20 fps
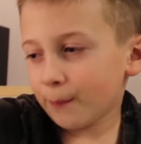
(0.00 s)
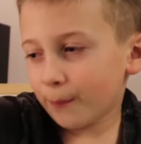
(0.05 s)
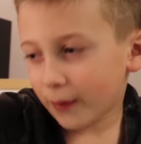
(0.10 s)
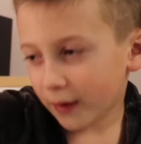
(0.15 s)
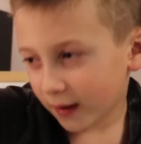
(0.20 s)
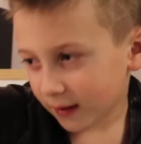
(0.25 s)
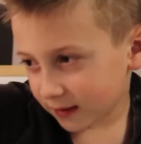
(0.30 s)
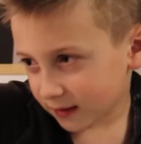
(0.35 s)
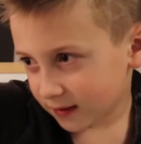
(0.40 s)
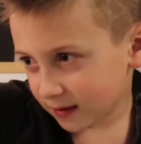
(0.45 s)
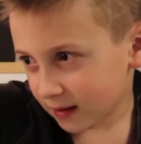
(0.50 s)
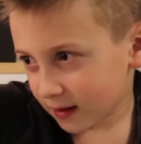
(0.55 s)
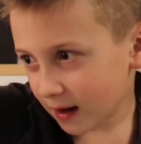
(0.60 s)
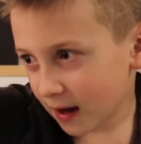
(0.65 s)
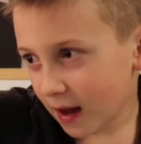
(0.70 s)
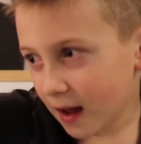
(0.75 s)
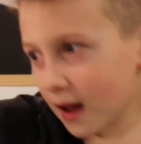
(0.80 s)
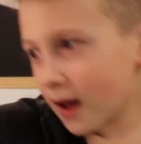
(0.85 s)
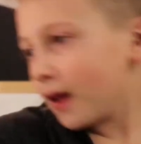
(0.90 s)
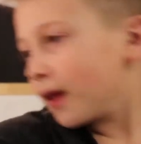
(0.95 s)
But
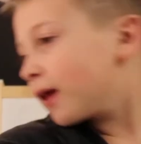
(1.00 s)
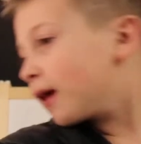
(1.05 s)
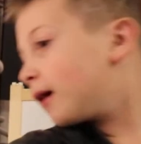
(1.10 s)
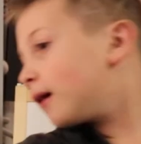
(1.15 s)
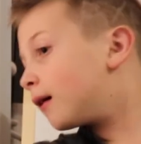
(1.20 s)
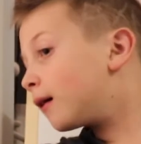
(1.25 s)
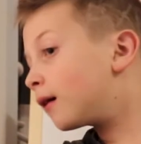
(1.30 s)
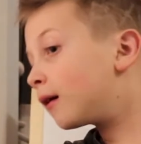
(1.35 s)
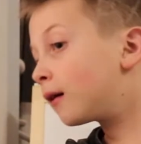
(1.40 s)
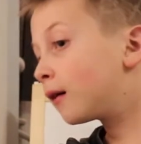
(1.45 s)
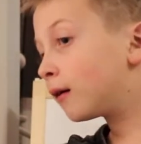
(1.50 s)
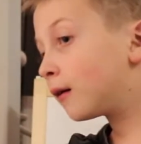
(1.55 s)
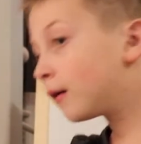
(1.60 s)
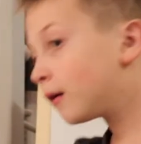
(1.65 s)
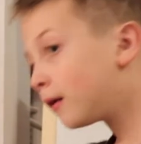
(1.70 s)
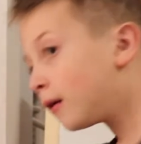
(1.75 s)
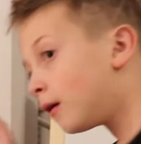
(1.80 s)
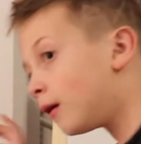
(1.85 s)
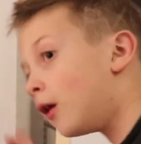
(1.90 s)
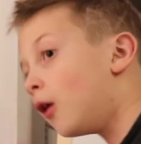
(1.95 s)
today,
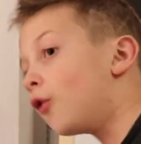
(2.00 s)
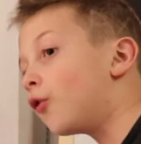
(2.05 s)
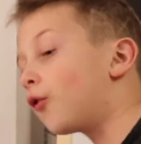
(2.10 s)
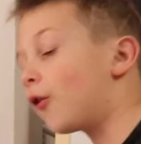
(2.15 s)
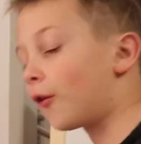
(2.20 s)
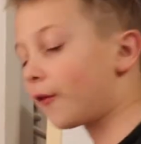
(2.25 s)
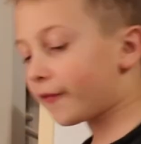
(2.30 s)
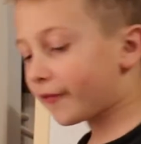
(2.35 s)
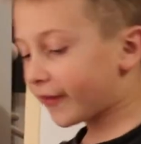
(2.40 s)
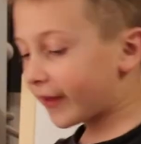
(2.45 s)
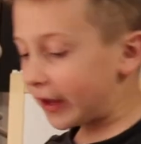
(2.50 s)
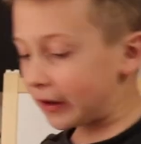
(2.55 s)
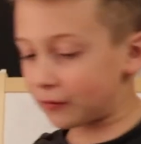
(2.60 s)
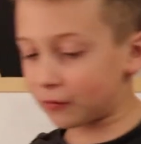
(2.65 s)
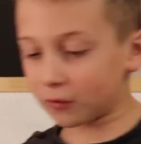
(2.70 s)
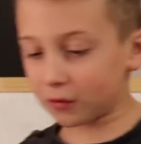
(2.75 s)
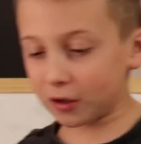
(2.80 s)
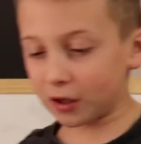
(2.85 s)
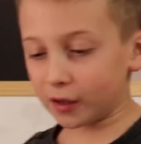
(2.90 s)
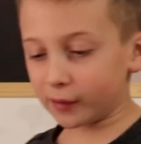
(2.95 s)
the only thing
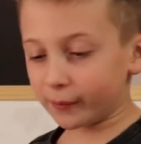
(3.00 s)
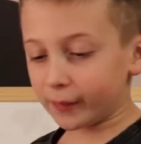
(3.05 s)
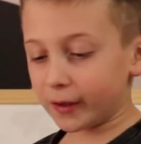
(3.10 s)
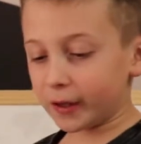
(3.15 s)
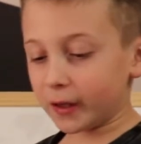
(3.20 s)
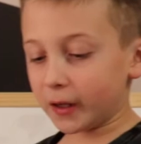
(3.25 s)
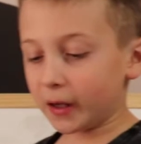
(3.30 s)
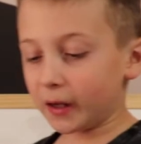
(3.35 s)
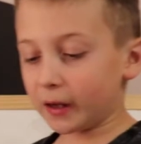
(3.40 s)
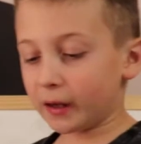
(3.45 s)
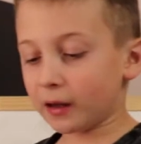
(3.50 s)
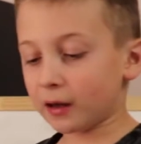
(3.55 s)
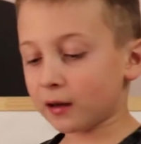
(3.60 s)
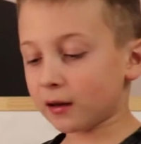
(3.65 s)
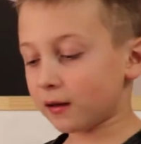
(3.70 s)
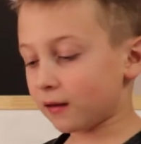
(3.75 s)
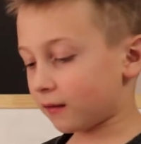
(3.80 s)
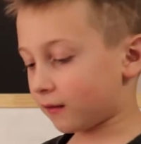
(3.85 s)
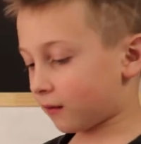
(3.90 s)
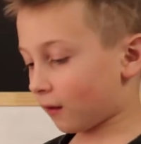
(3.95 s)
we're going to be
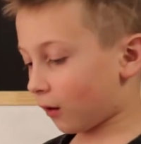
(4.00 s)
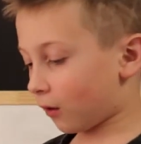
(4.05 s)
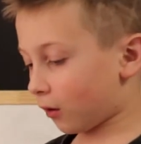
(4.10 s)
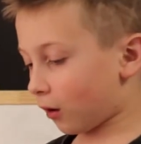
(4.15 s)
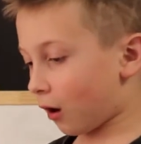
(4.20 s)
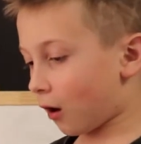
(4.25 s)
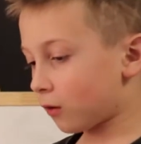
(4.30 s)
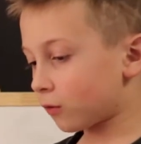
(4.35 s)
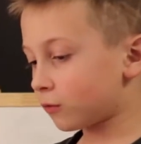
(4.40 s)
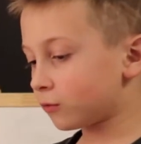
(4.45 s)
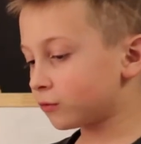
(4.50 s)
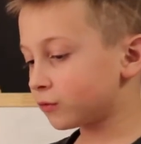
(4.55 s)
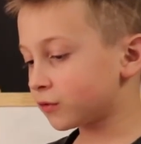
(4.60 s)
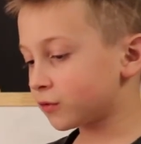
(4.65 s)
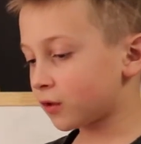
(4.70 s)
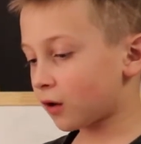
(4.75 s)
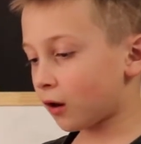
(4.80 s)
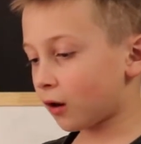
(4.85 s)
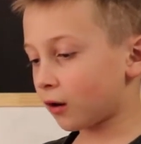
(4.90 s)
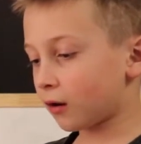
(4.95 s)
needing is our
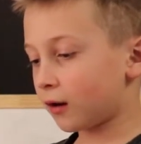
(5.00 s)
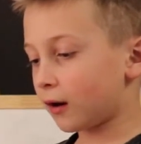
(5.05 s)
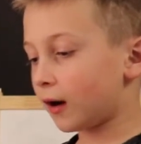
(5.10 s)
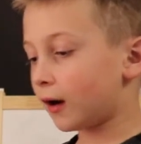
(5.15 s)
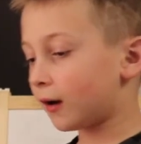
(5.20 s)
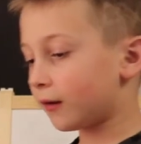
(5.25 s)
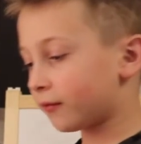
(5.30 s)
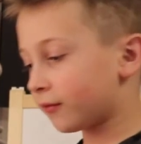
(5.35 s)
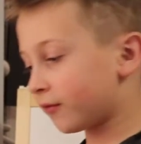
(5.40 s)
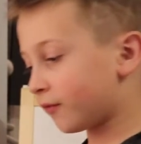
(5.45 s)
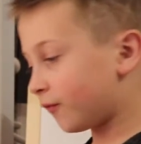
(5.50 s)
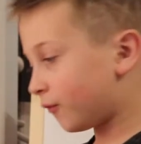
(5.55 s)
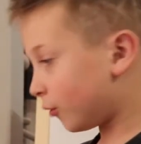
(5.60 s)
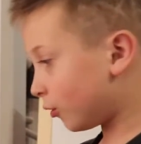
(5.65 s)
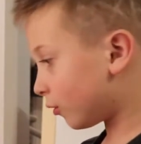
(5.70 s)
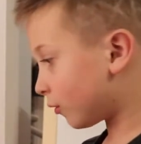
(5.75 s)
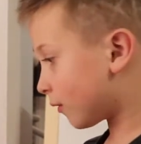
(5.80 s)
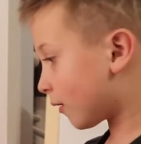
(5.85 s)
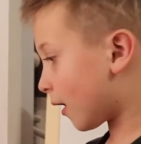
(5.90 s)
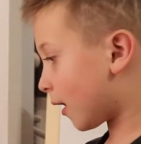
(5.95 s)
goggles, our gloves,
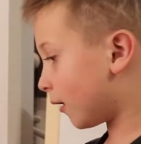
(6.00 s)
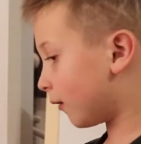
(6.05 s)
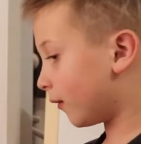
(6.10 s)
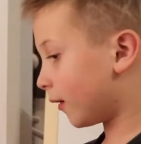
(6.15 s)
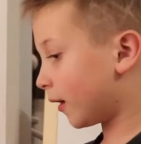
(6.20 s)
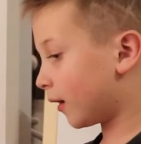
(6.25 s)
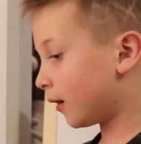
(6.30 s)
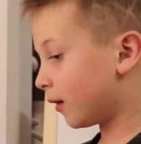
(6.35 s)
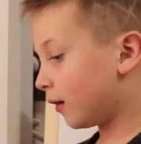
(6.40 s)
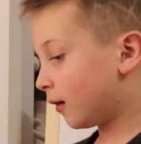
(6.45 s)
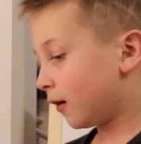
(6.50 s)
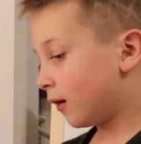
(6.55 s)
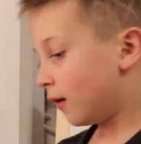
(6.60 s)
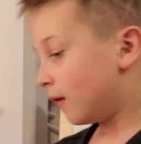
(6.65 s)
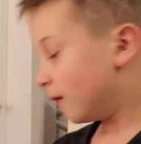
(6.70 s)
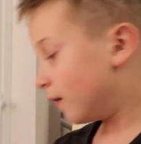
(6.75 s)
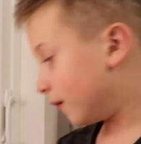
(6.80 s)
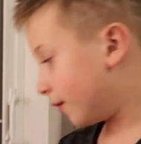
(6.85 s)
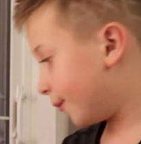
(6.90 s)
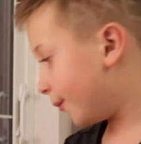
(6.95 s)
food coloring,
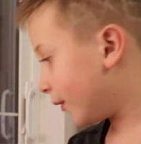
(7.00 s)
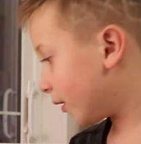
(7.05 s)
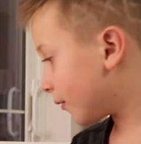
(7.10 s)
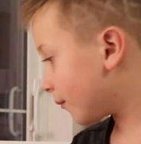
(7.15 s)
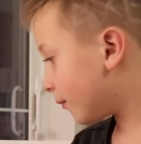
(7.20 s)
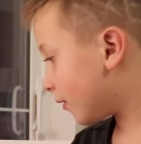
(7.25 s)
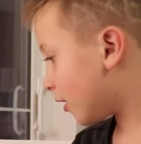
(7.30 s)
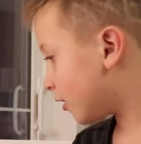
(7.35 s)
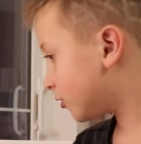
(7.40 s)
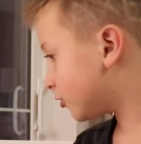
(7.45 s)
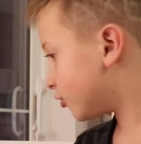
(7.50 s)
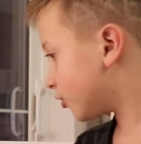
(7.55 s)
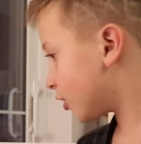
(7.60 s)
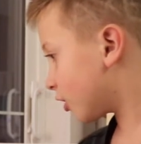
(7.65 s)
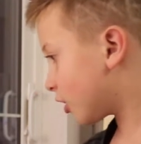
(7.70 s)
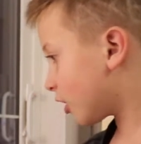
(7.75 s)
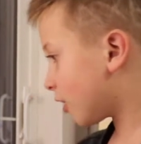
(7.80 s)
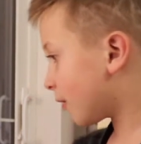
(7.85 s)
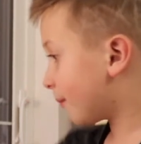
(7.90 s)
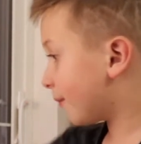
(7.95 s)
this big
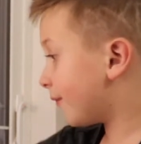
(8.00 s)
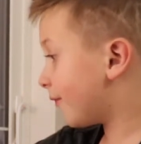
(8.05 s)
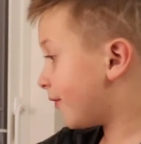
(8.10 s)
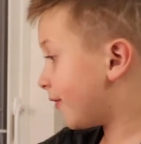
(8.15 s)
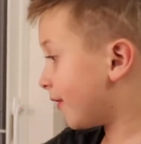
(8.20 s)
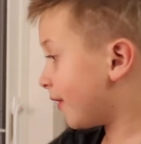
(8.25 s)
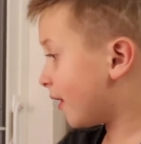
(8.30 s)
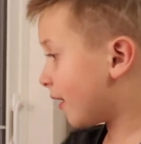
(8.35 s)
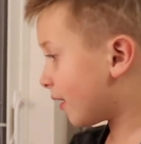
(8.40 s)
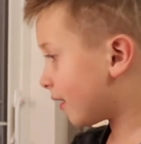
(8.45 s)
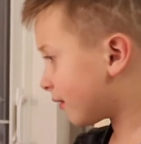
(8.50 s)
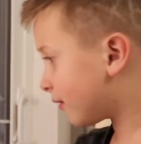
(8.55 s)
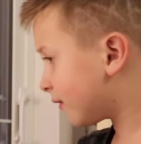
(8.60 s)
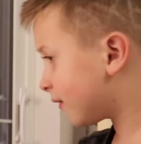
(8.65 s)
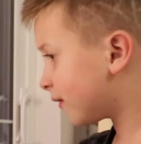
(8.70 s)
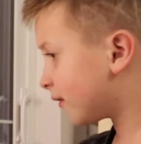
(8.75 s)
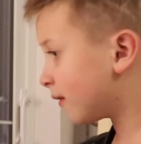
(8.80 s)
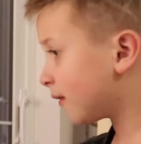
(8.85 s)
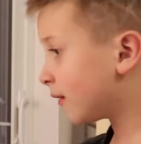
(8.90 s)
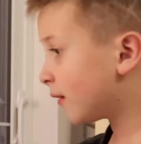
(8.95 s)
measuring cup,
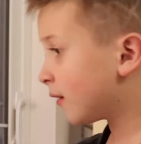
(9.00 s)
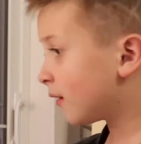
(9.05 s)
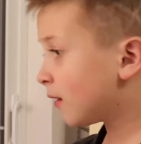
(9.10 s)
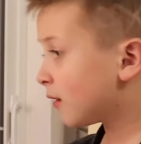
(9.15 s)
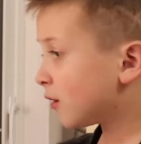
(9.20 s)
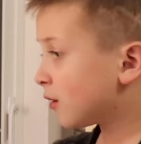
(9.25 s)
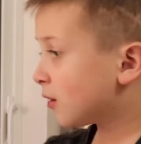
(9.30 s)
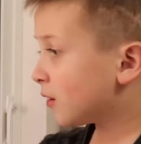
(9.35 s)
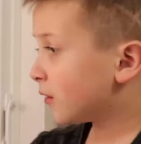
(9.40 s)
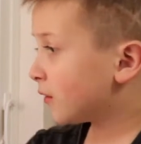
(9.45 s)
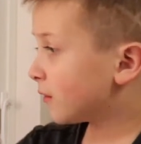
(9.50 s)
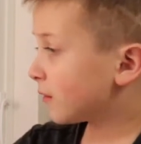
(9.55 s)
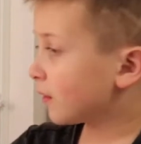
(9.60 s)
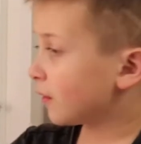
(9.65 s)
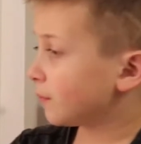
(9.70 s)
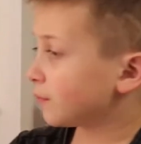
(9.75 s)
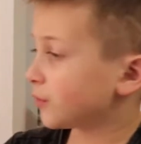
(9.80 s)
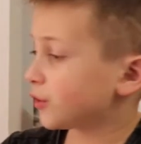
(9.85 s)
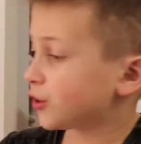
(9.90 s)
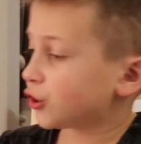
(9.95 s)
this,
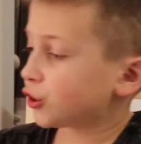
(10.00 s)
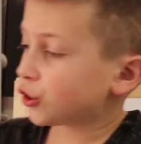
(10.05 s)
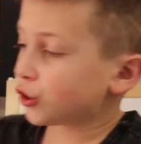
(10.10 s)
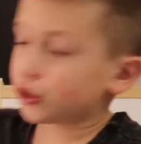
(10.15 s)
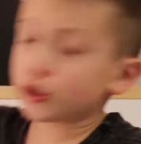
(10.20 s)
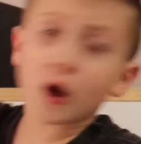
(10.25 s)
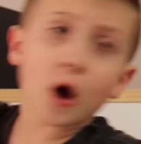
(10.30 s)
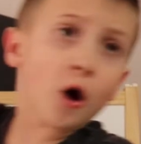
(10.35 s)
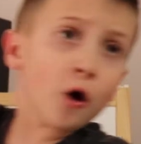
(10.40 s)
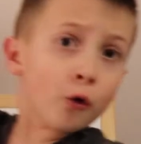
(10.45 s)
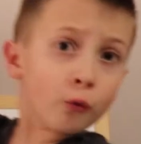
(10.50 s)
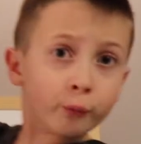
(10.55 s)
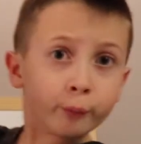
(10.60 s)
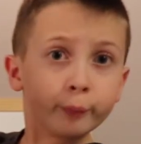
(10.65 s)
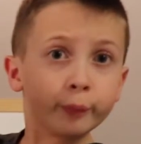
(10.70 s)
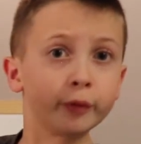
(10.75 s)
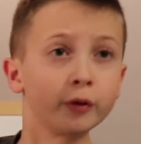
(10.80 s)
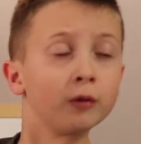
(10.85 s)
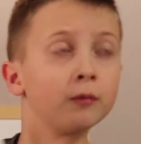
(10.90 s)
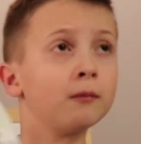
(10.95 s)
some soap,